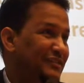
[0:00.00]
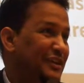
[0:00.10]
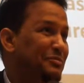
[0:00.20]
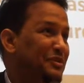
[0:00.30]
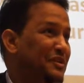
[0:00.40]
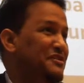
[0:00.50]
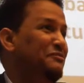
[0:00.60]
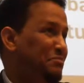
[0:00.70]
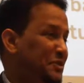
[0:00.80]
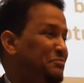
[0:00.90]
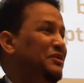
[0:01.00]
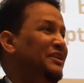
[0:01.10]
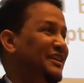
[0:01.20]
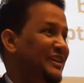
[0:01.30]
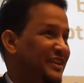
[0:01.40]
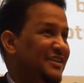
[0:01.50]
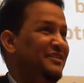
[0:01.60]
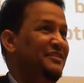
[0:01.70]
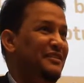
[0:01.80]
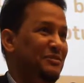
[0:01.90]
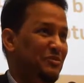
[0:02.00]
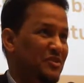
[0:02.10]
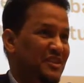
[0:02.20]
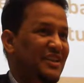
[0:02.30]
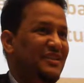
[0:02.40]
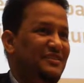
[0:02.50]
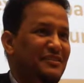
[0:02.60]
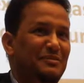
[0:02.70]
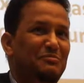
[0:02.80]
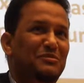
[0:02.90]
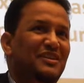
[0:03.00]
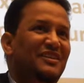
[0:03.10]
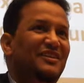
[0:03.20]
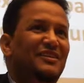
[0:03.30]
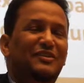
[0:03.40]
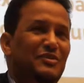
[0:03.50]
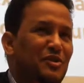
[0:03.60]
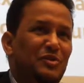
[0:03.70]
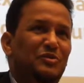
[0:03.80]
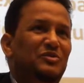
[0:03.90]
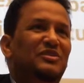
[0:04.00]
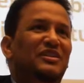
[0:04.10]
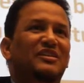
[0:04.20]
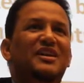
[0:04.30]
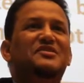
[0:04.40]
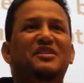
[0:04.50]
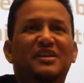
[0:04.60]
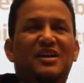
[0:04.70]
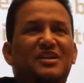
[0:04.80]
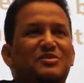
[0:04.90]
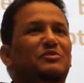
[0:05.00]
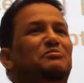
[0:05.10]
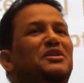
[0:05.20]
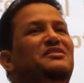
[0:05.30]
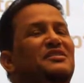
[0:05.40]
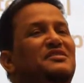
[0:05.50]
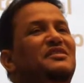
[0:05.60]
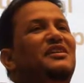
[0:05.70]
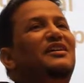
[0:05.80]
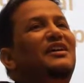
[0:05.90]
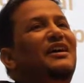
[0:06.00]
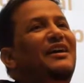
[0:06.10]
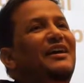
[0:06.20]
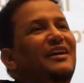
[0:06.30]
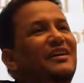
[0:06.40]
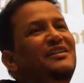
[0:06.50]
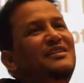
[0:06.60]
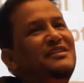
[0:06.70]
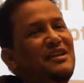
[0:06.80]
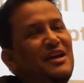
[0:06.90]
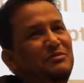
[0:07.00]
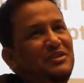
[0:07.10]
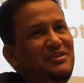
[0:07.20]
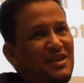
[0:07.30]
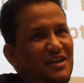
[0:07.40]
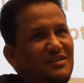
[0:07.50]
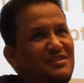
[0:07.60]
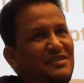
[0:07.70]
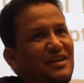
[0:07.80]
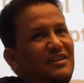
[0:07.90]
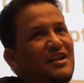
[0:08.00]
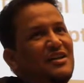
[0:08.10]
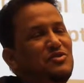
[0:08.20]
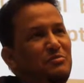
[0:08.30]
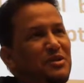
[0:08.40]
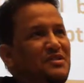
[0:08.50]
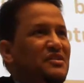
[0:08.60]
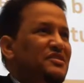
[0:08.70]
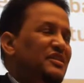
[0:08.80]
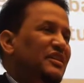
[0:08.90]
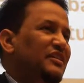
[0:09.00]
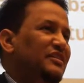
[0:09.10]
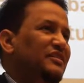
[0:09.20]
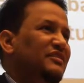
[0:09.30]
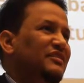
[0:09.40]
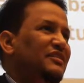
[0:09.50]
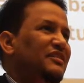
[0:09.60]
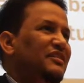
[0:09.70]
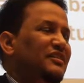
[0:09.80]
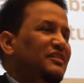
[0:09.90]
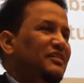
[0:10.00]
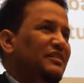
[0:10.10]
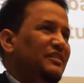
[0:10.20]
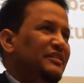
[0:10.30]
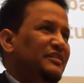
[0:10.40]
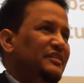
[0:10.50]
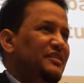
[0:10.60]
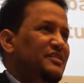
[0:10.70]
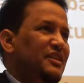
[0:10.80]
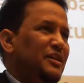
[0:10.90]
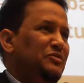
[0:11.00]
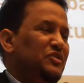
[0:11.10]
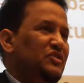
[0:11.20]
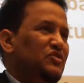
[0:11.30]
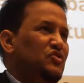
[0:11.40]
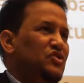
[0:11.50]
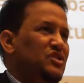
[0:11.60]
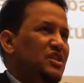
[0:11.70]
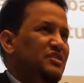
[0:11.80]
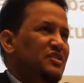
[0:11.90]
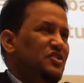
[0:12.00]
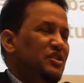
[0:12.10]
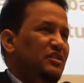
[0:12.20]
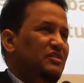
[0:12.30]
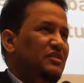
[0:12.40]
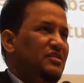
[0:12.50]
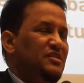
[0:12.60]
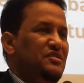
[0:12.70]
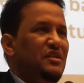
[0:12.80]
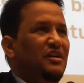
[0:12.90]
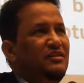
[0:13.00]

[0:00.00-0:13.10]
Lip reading: not because of people elected him or selected him. No, that really has no basis in Islamic text, and that's no basis in Islamic tradition. This is